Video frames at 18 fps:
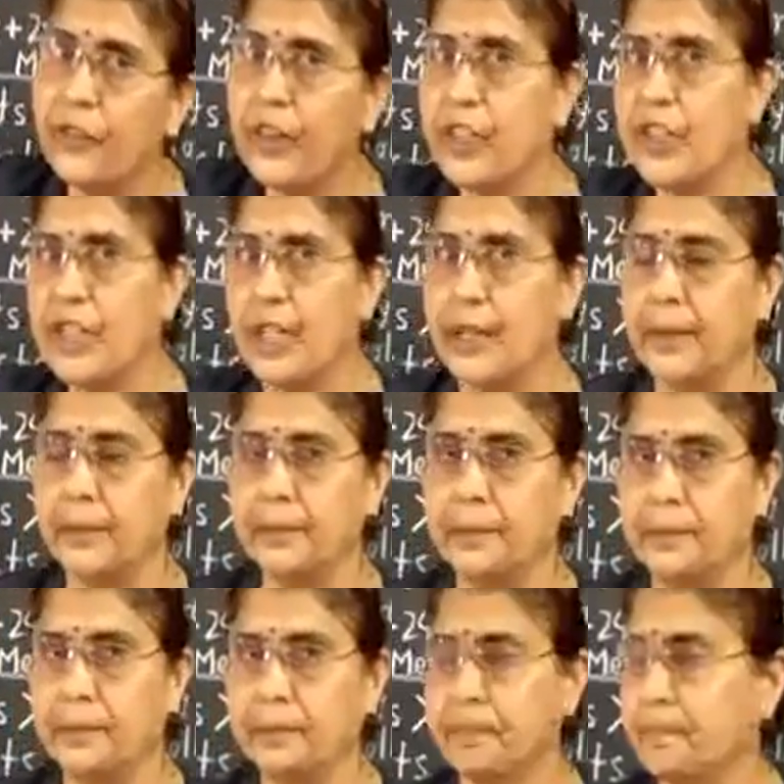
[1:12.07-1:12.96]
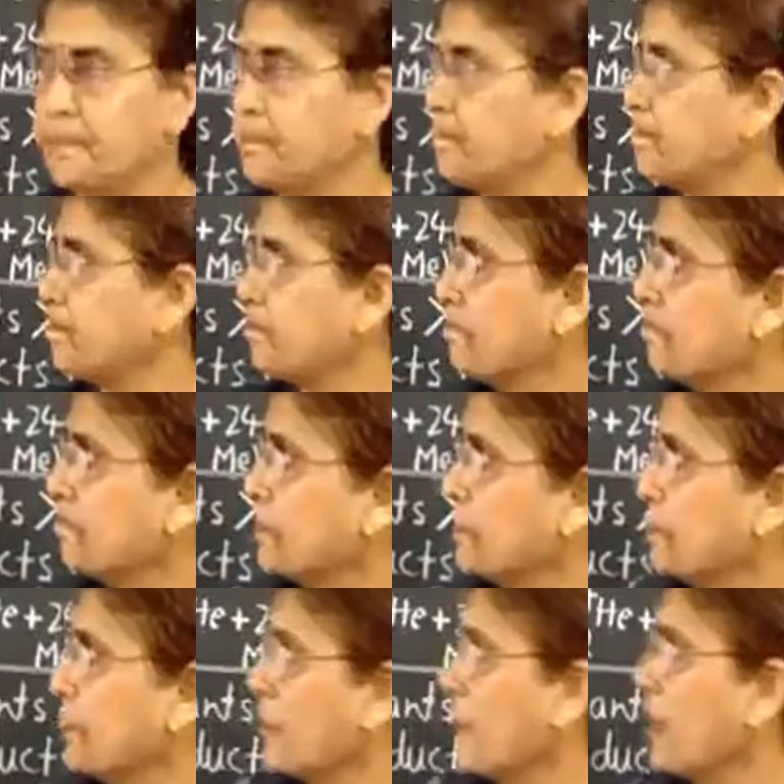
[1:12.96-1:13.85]
fission.
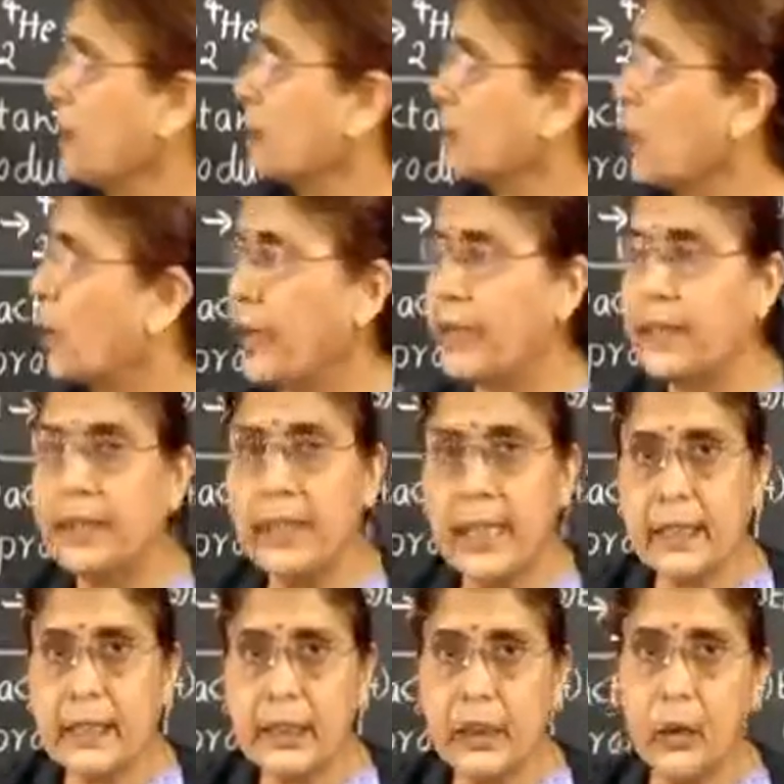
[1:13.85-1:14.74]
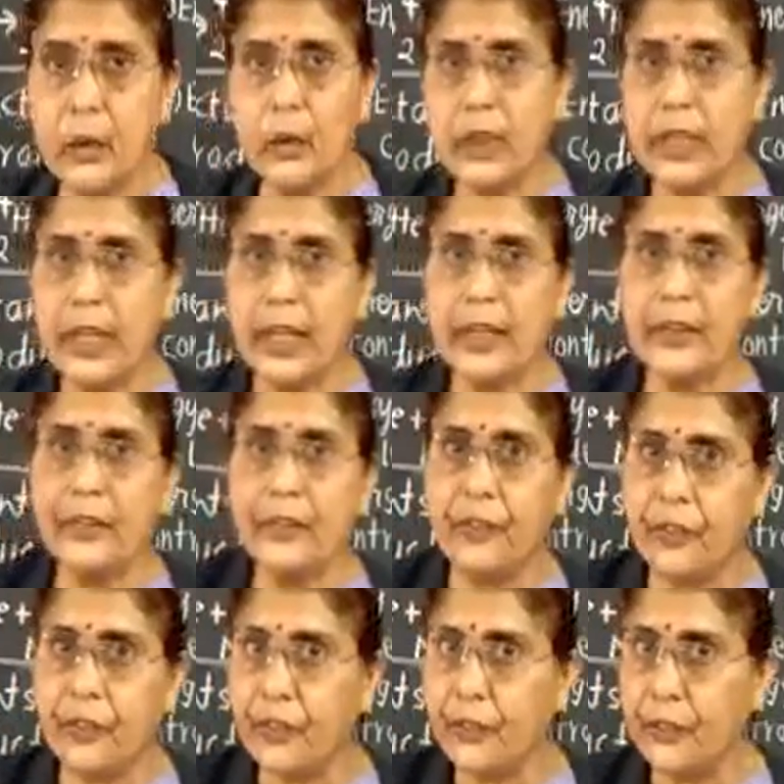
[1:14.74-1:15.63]
So in this nuclear
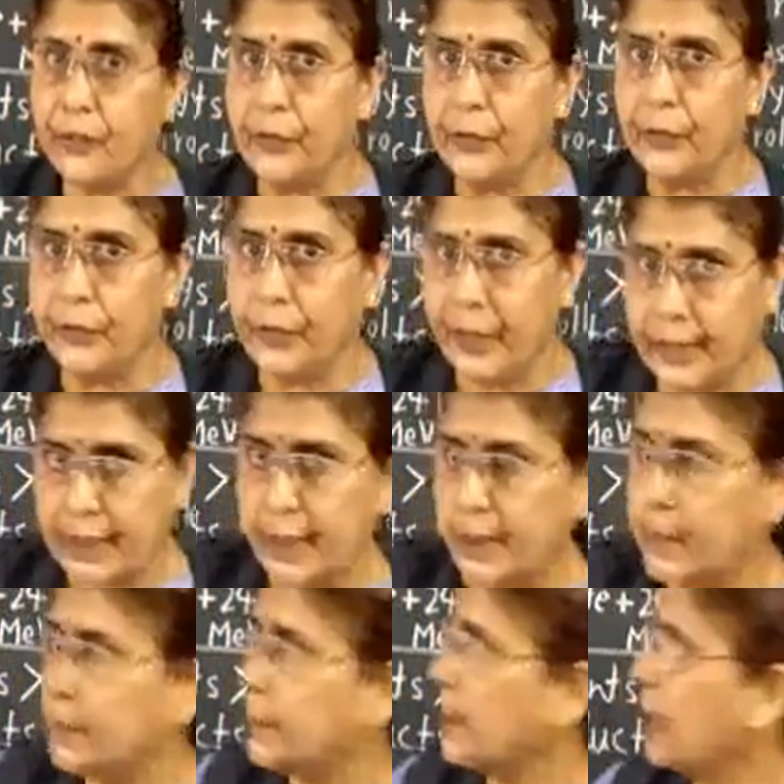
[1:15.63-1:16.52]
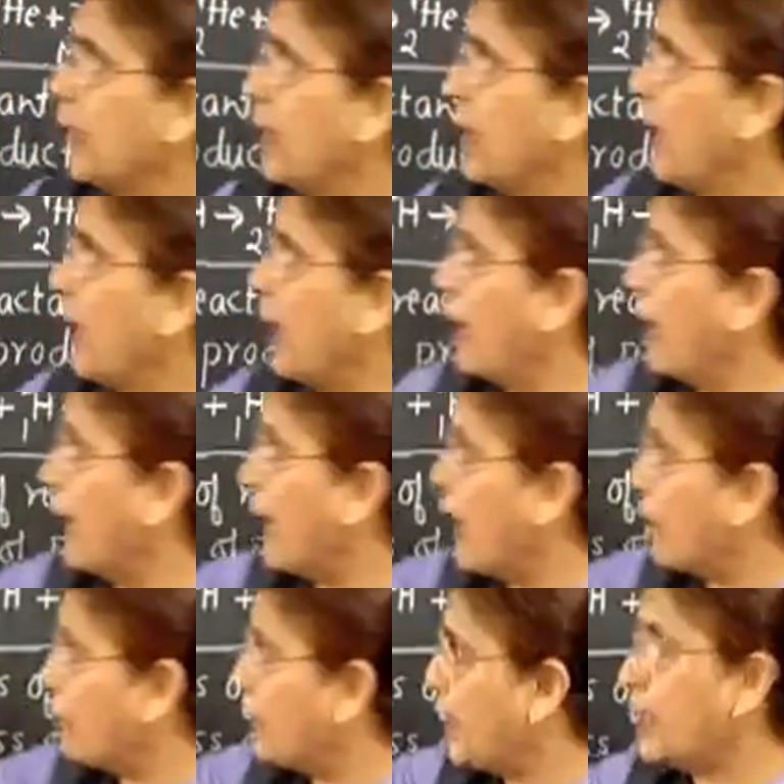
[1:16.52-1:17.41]
fission, a
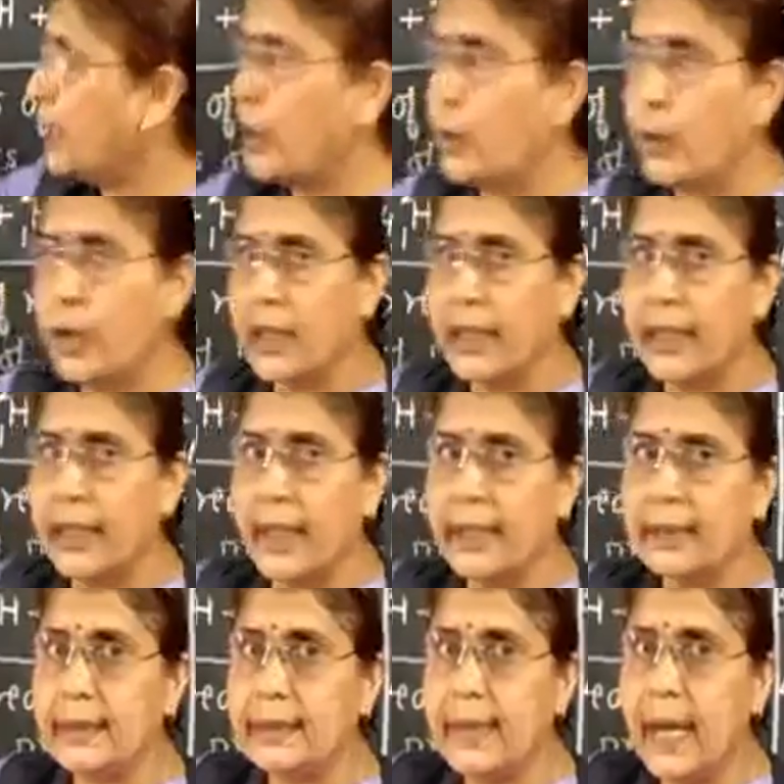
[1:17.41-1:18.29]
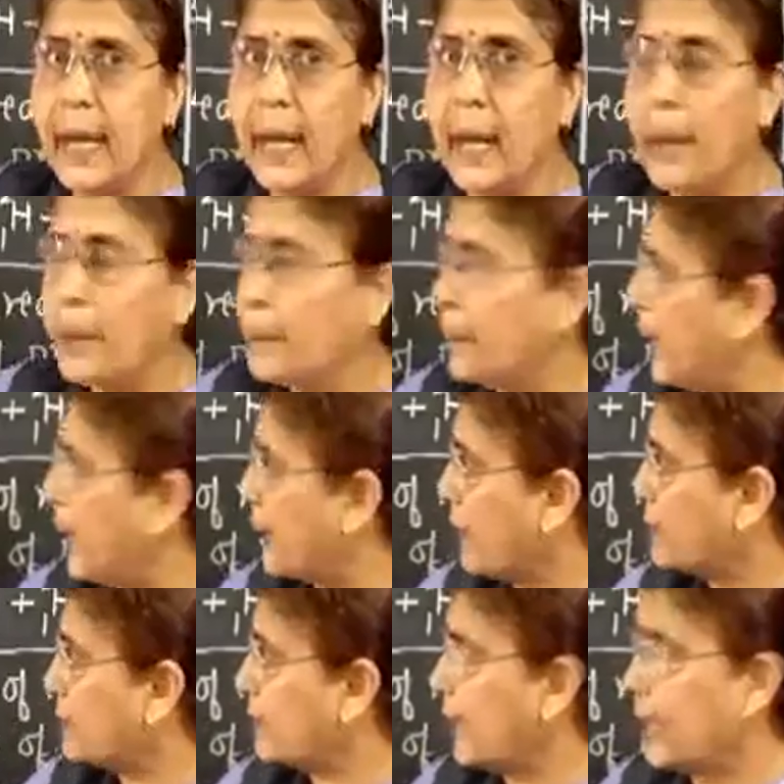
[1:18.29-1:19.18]
heavy nucleus
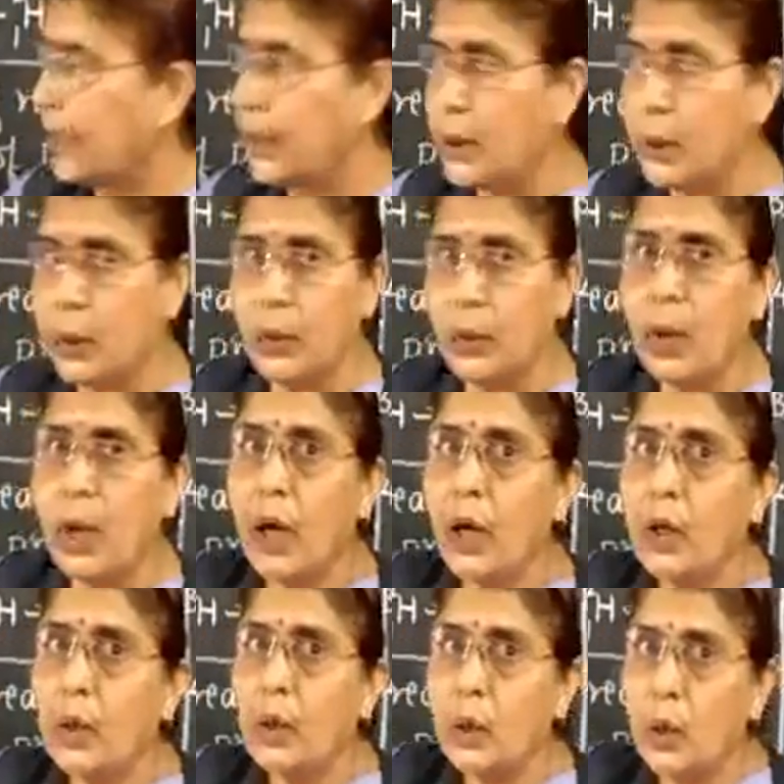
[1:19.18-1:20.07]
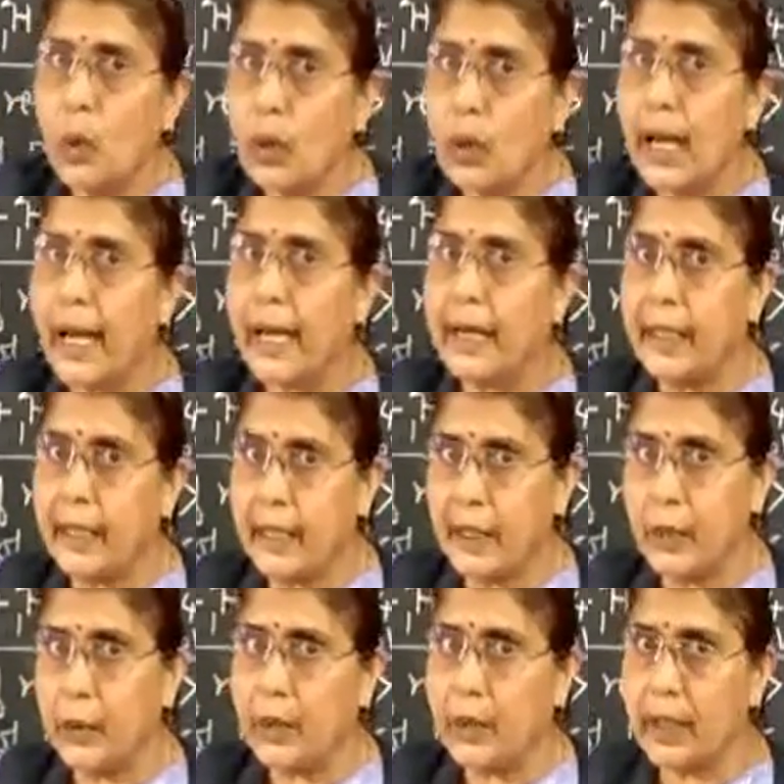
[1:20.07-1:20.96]
breaks into two light
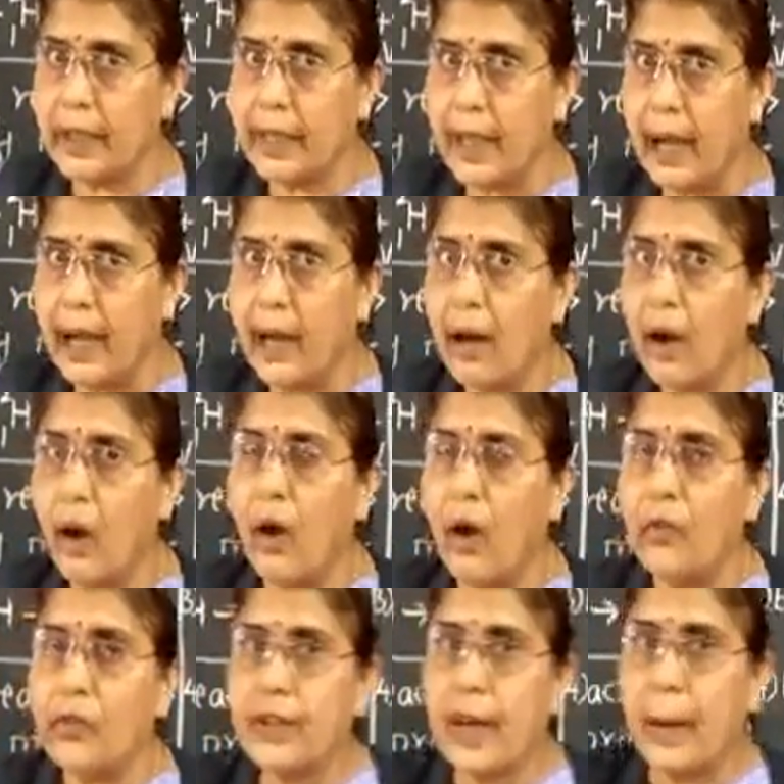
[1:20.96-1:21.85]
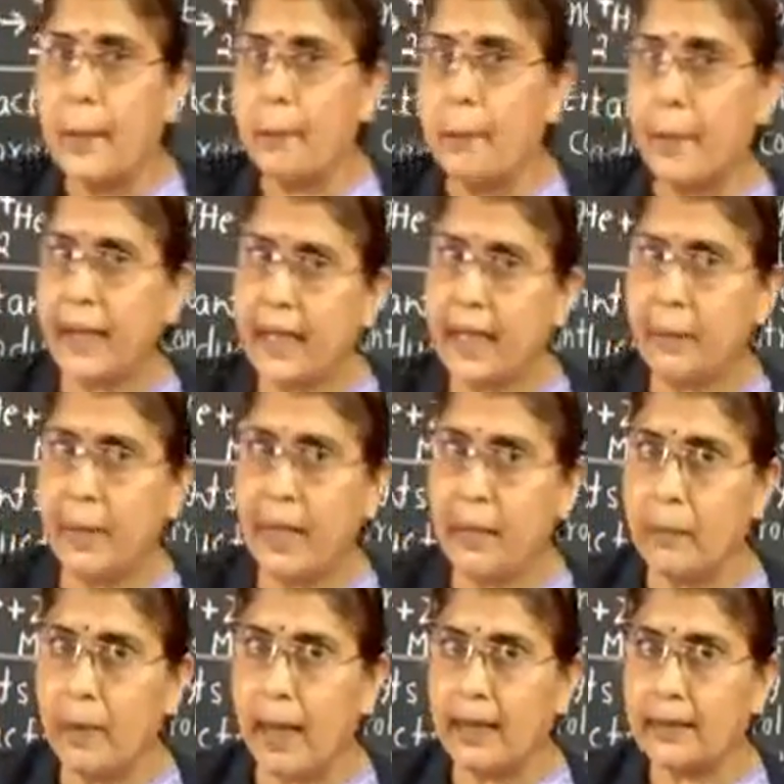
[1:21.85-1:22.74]
nuclei of
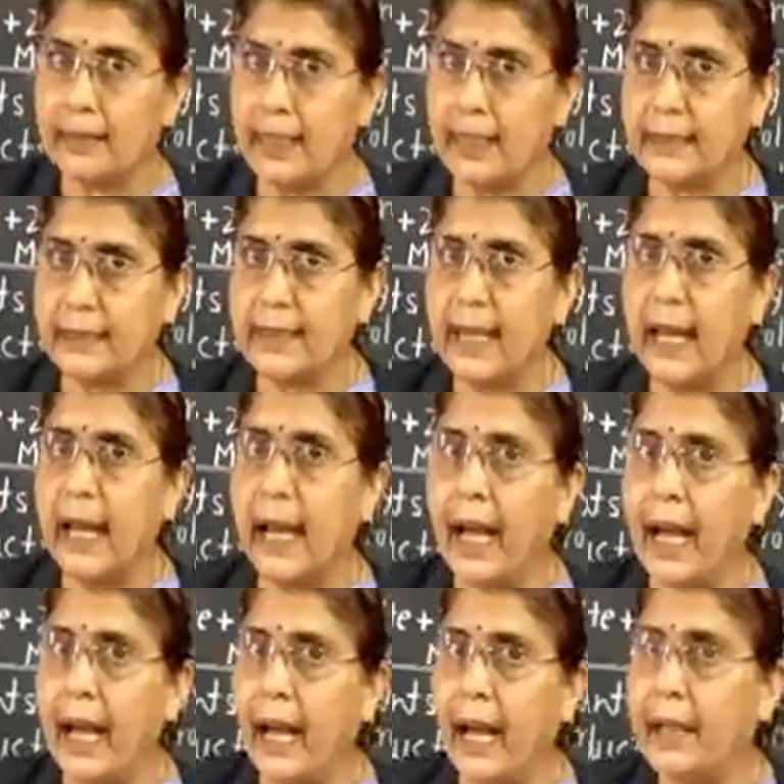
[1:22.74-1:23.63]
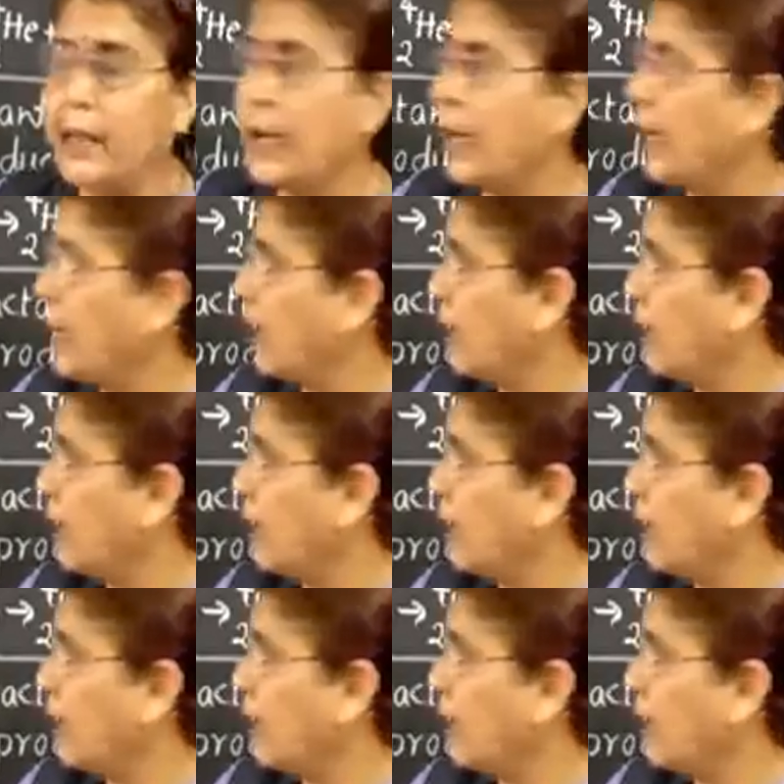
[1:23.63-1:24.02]
comparable masses and